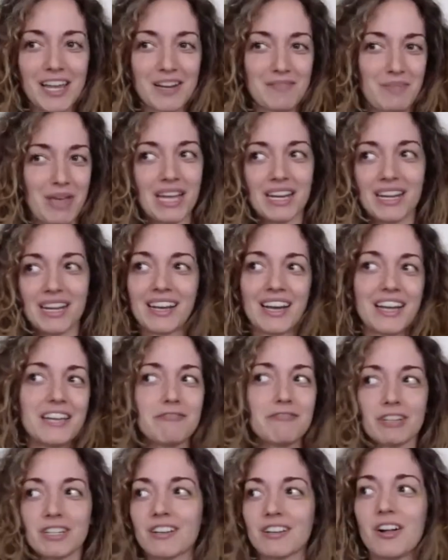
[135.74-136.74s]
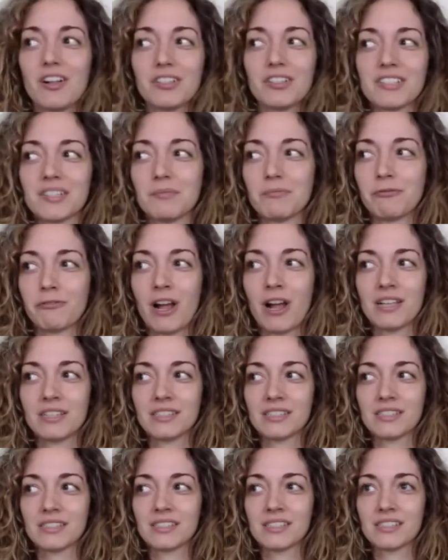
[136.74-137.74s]
panic. I even called some
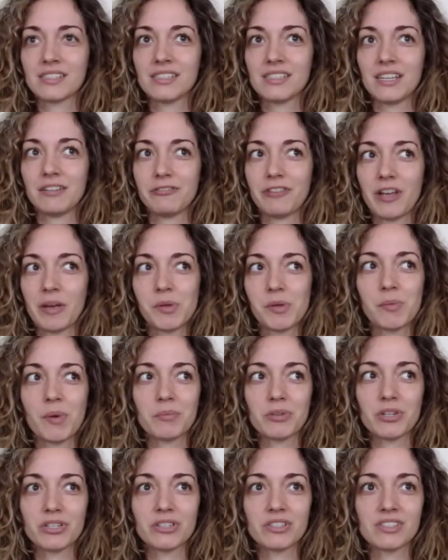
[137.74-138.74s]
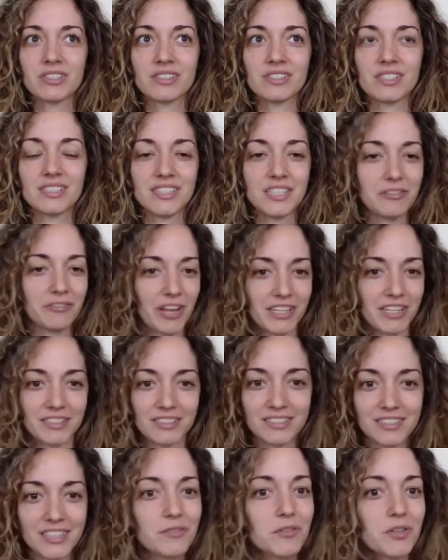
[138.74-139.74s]
friends and family members to see if I could
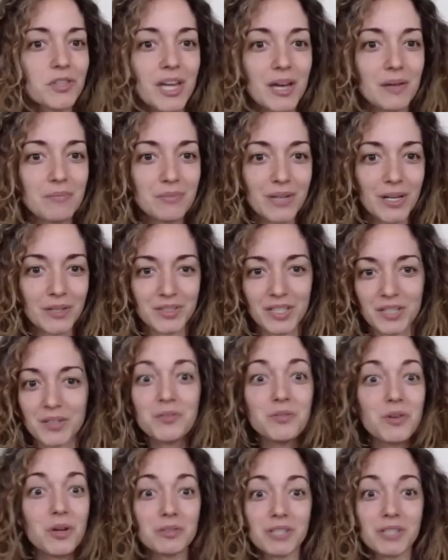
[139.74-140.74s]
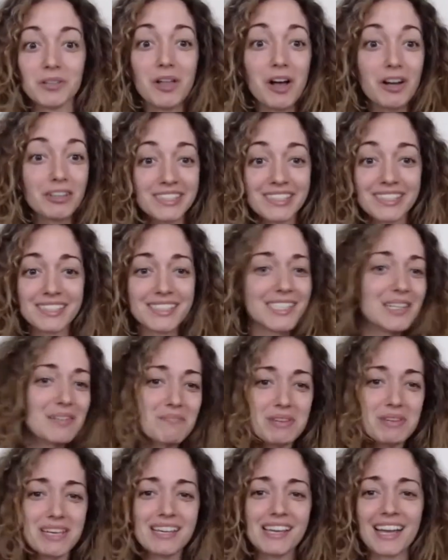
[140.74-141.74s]
live with them. I was like, who knows how long this is going to
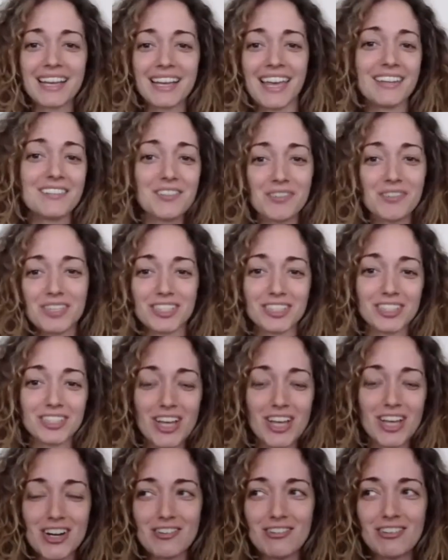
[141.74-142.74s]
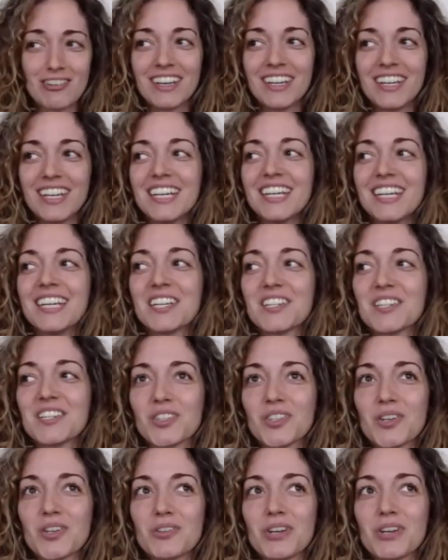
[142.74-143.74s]
be? I can't do this alone.
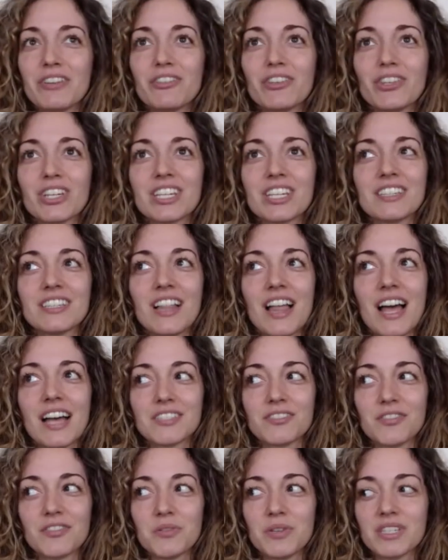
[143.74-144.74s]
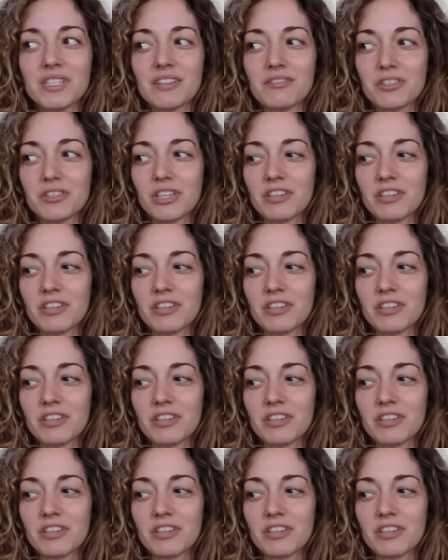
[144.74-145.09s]
So I feel like in the last few weeks, I've really